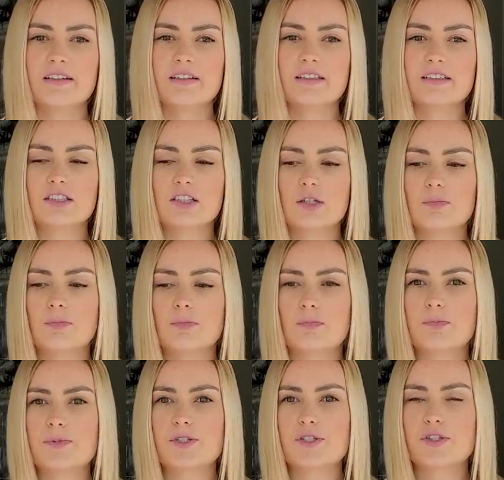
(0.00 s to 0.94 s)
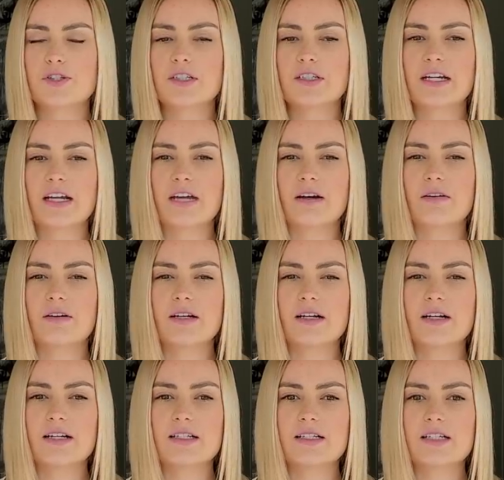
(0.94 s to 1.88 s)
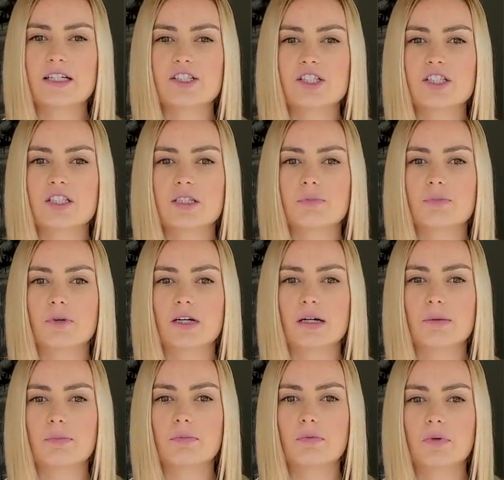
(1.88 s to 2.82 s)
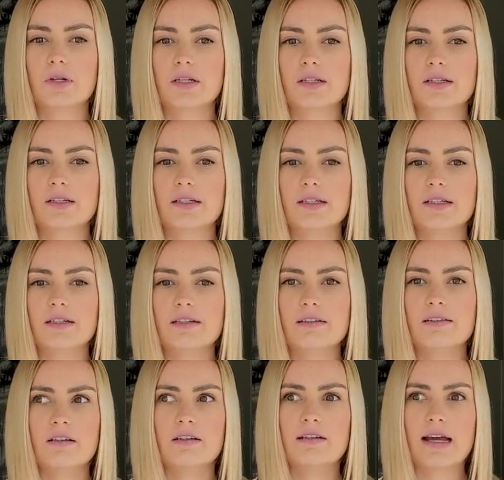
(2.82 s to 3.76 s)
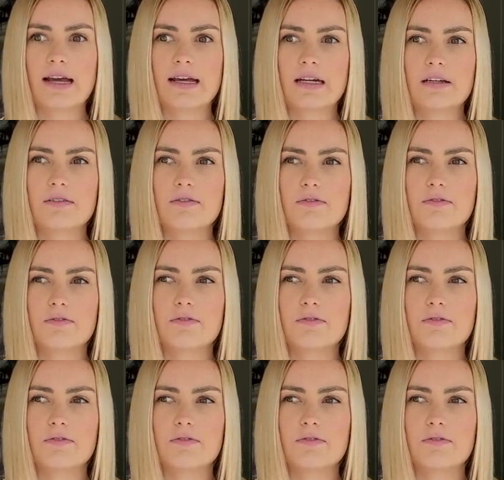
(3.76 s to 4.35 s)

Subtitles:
Like there are certain areas that just like bring up really negative